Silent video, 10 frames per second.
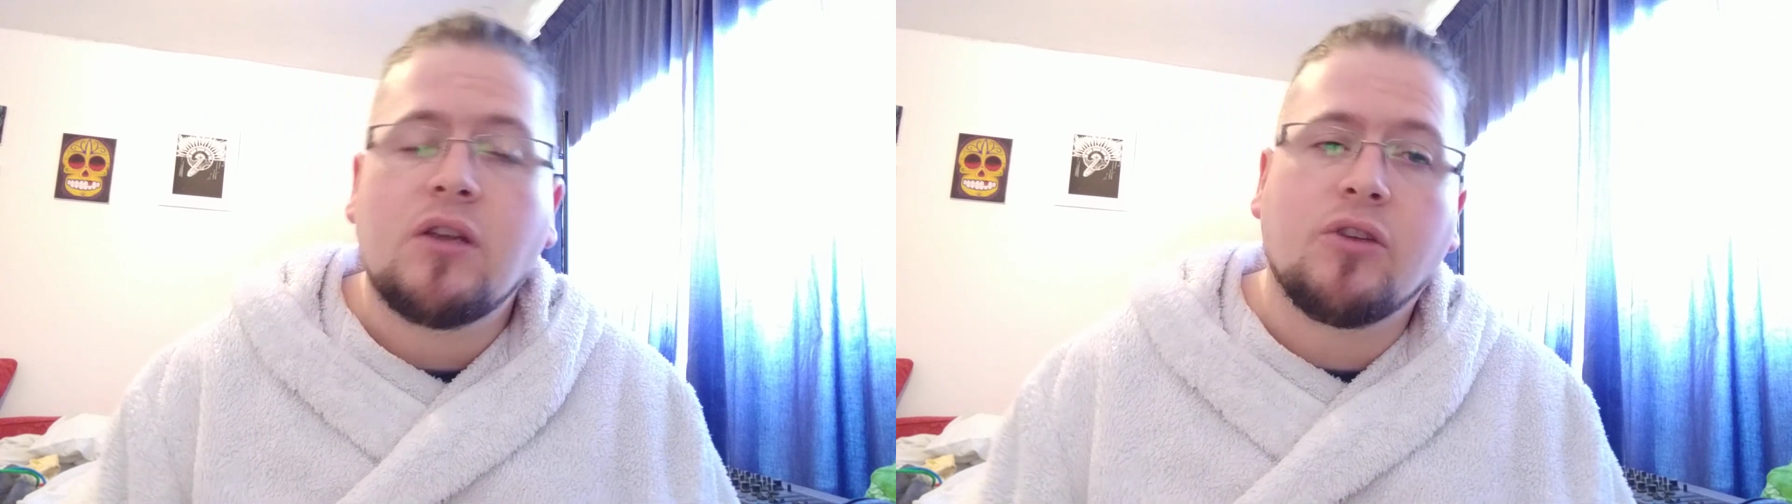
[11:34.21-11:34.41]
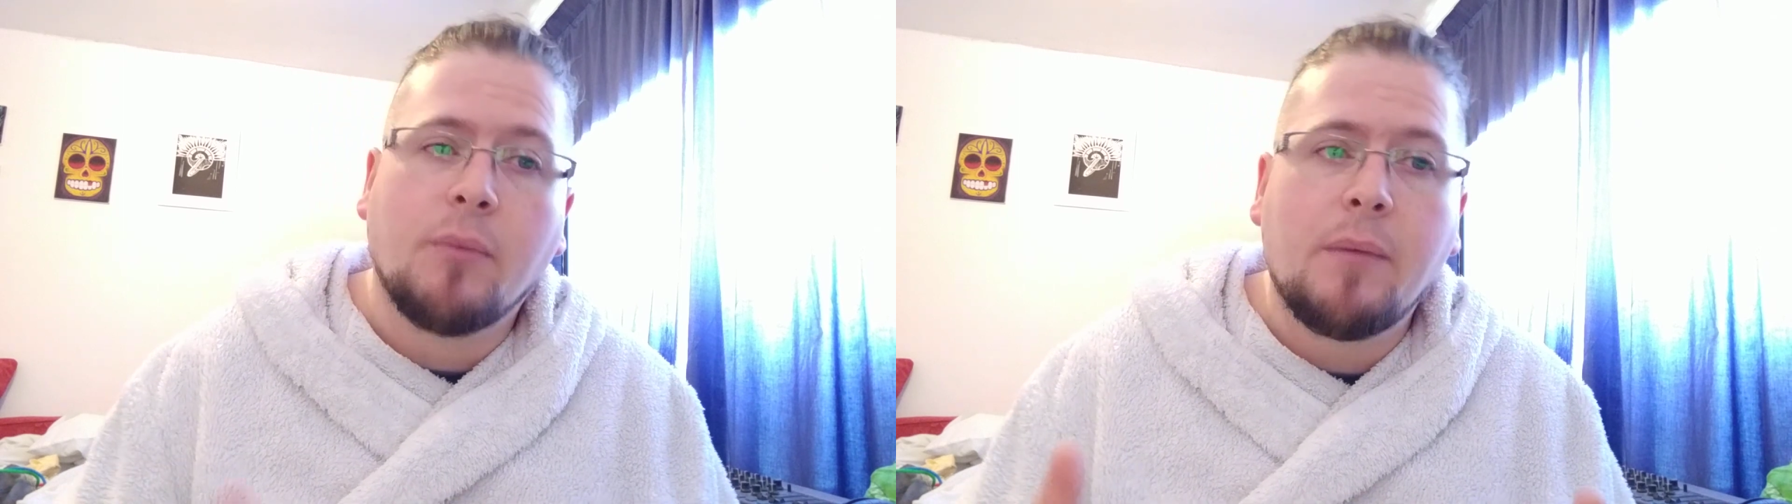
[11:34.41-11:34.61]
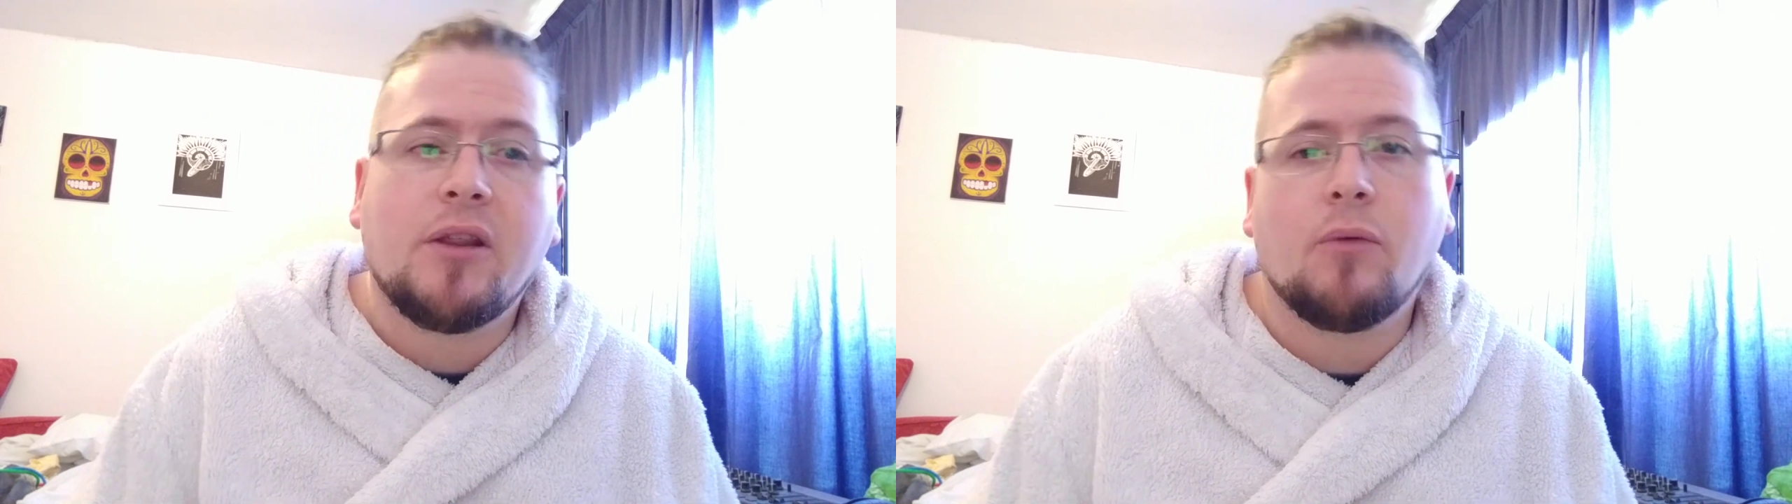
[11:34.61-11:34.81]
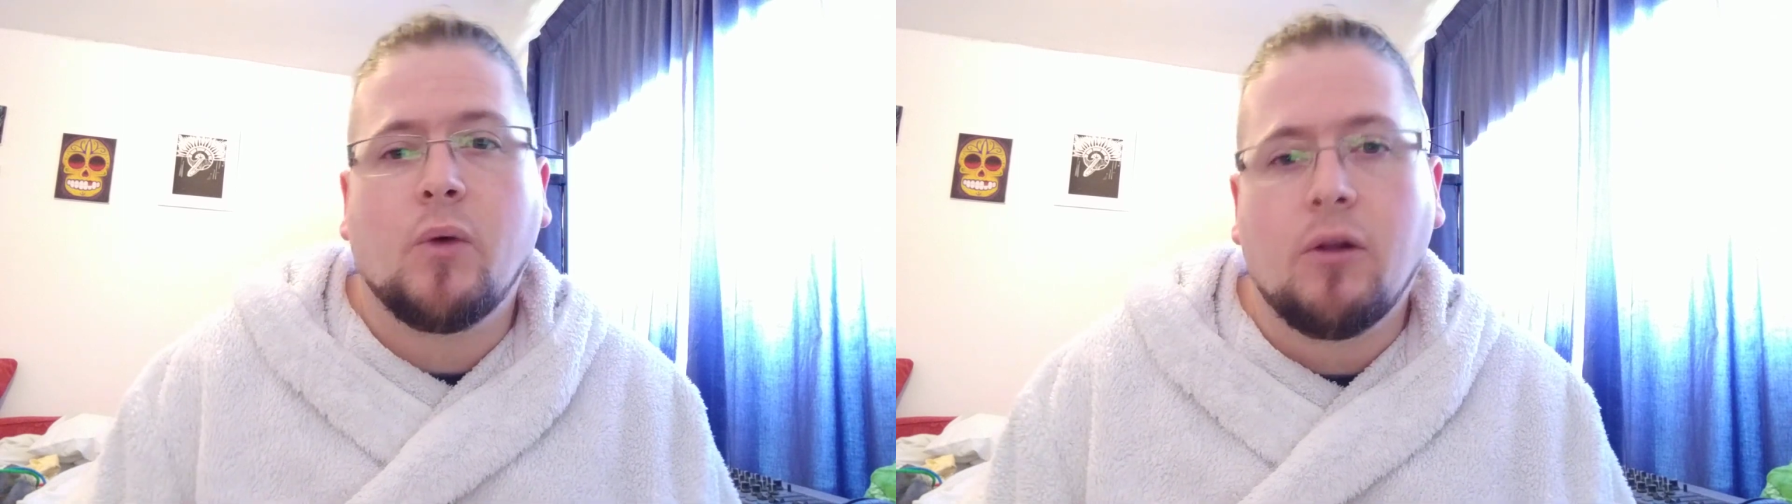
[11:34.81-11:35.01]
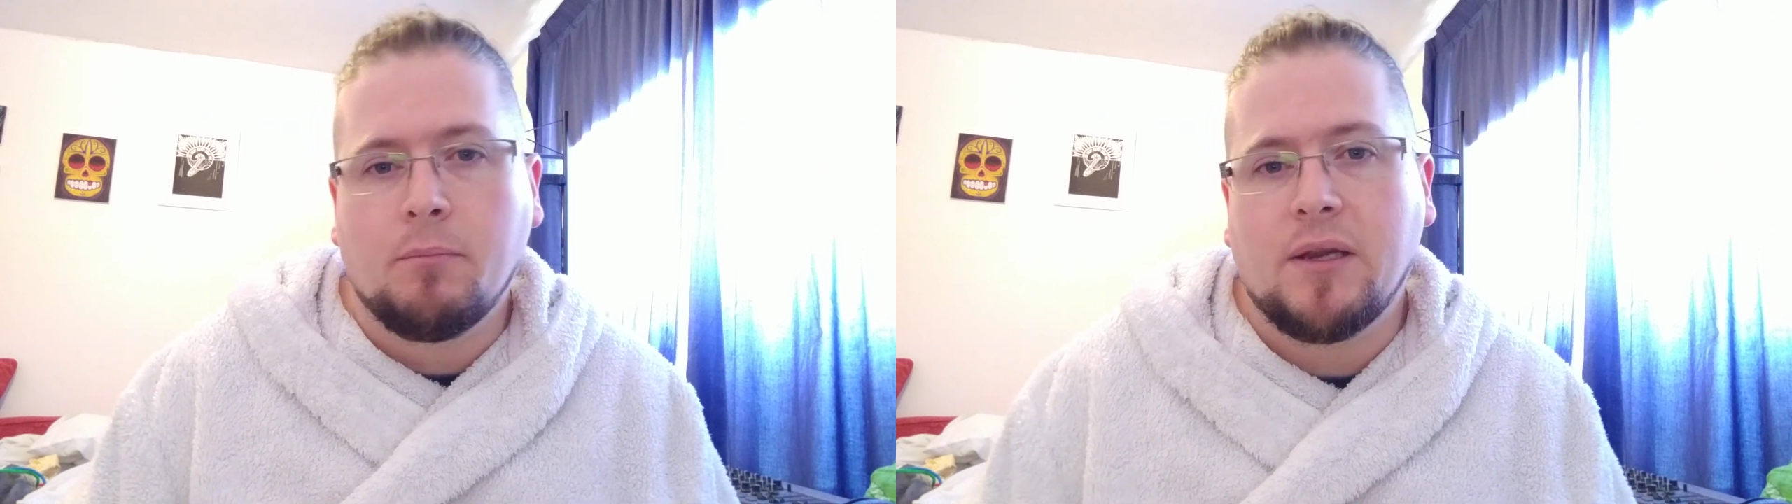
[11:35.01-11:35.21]
So maybe they
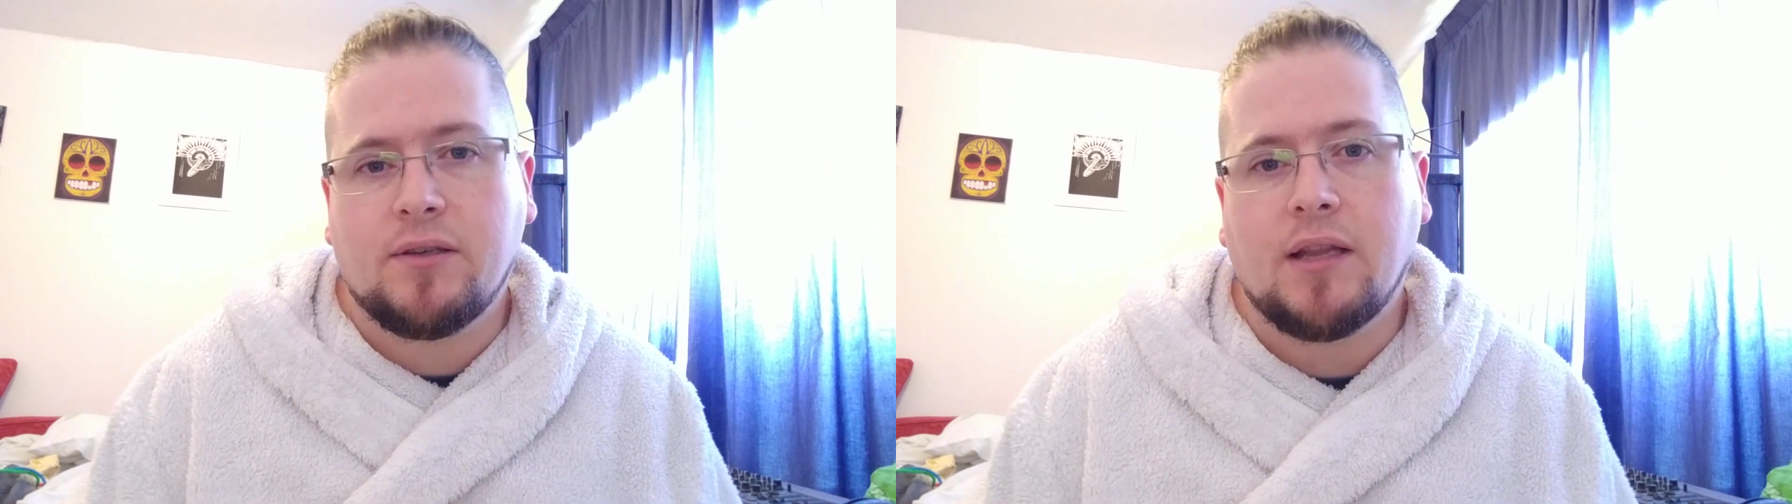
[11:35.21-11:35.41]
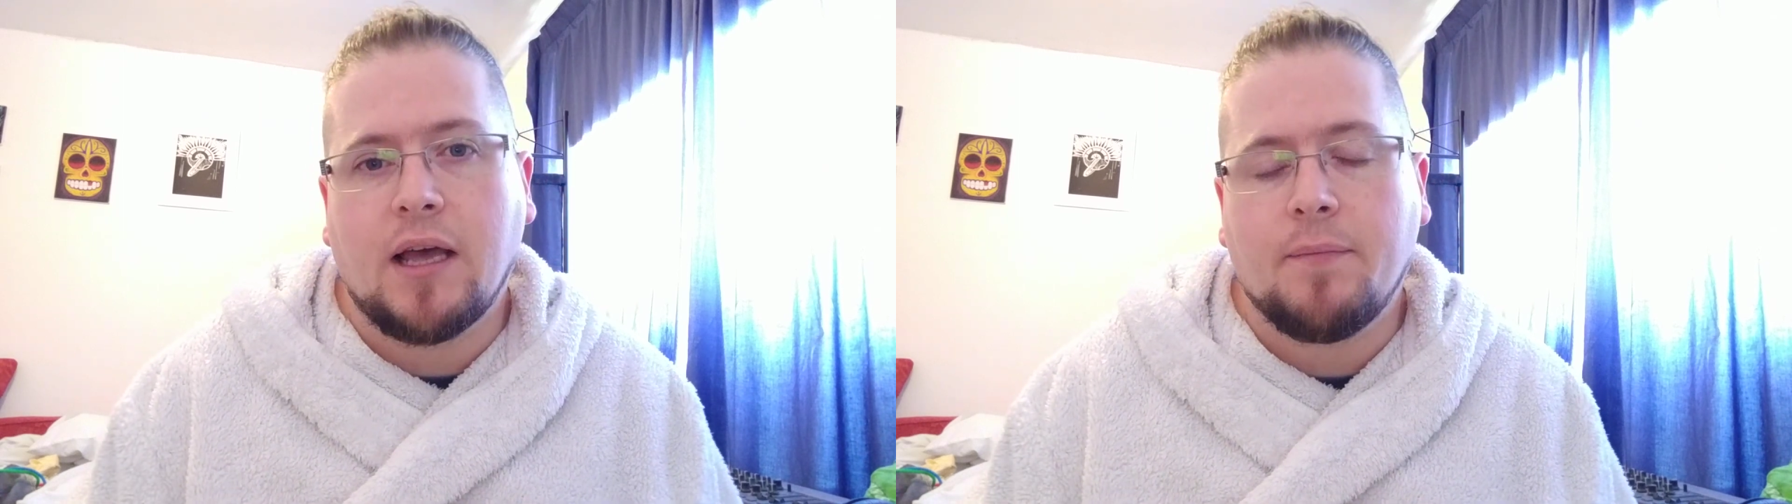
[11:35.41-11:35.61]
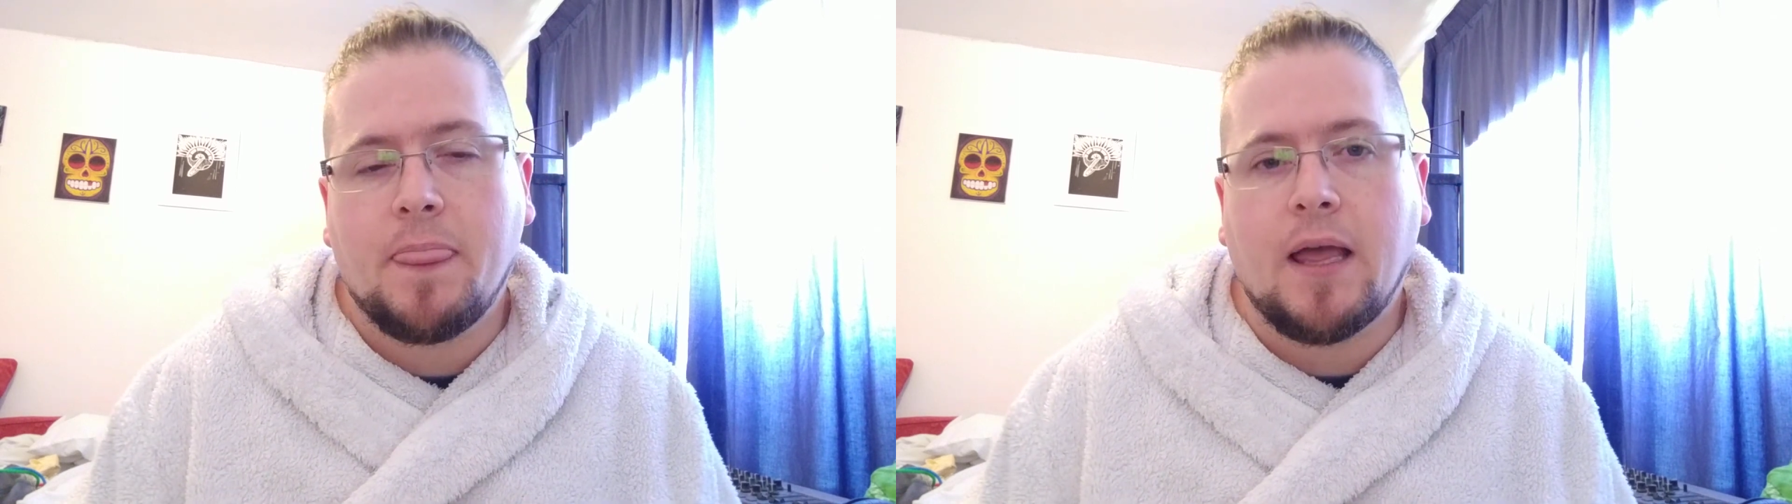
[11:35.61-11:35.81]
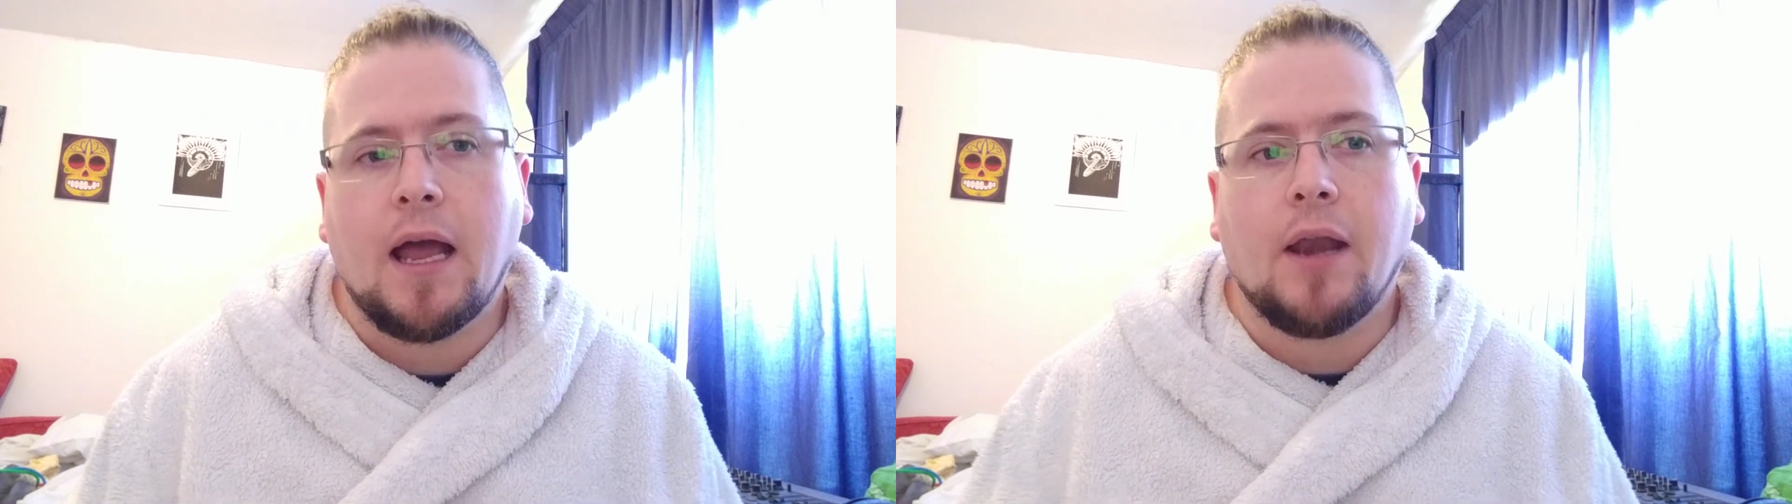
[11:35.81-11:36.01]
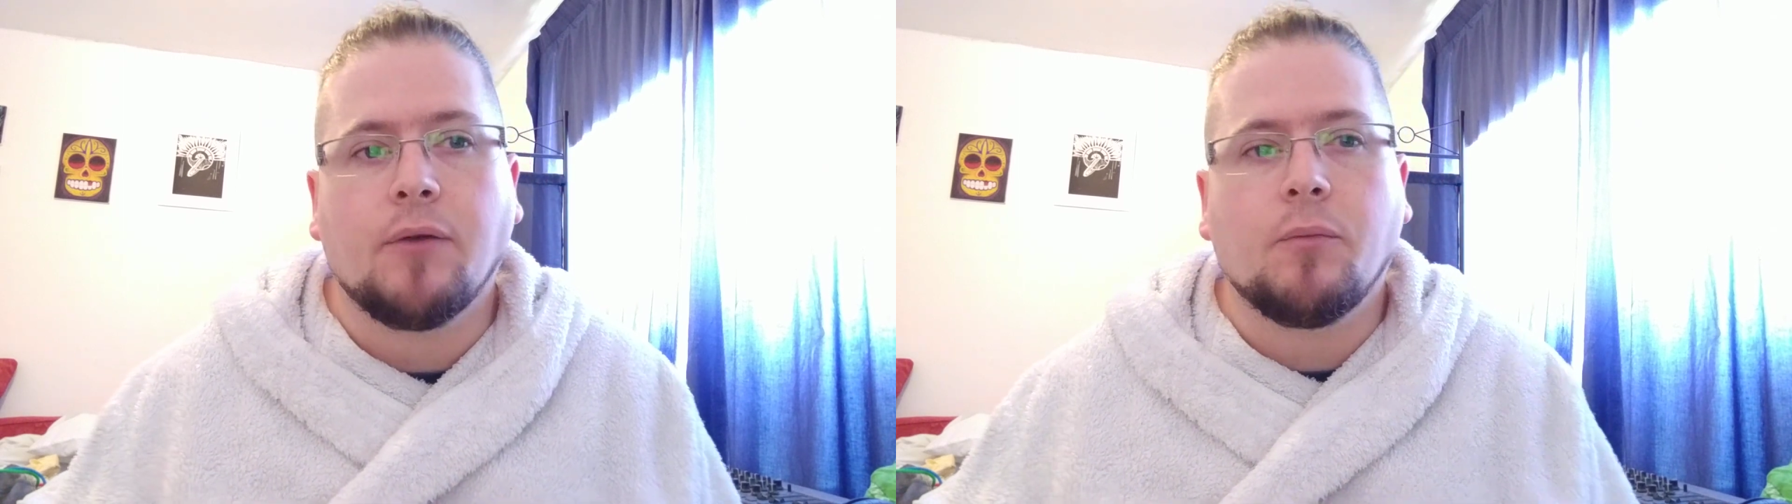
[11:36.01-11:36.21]
will miss that,
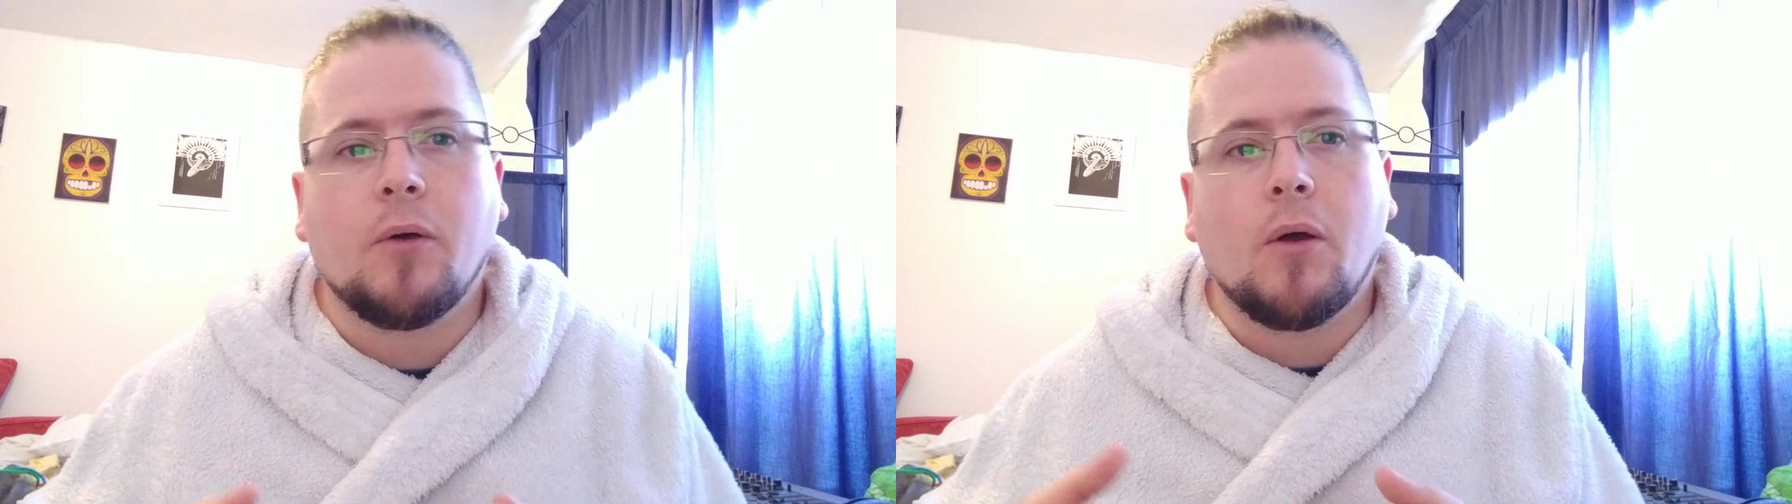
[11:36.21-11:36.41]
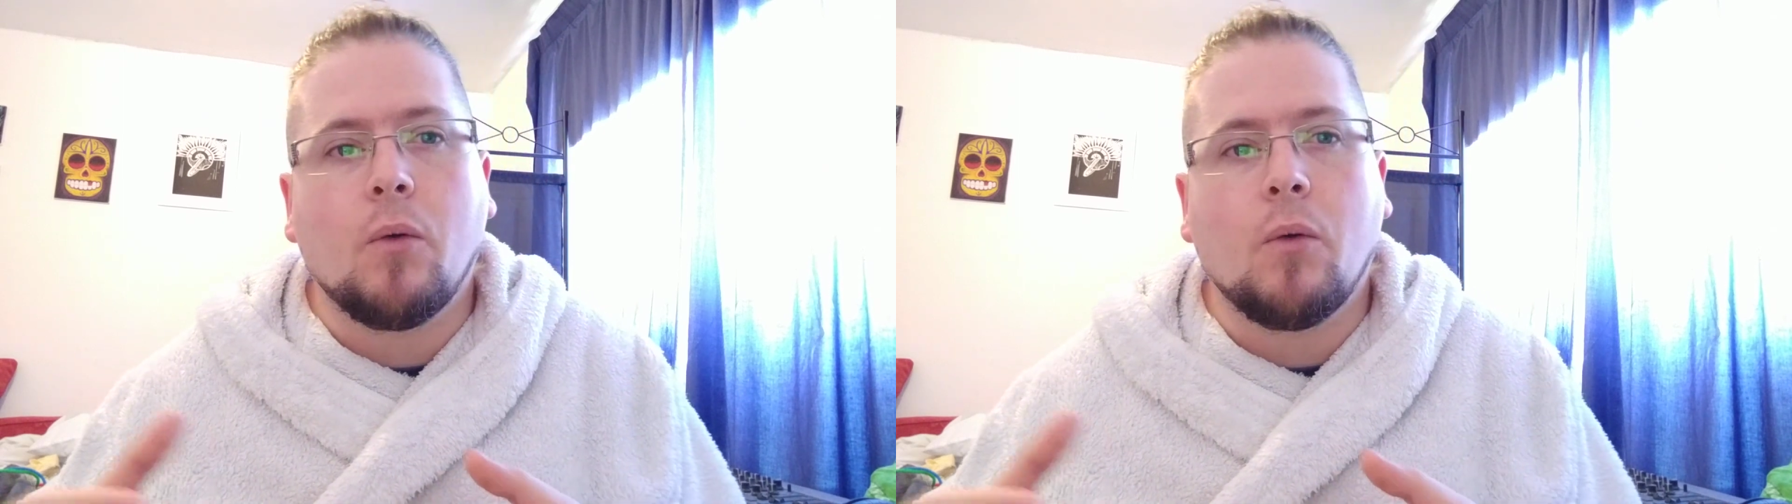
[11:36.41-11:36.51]
and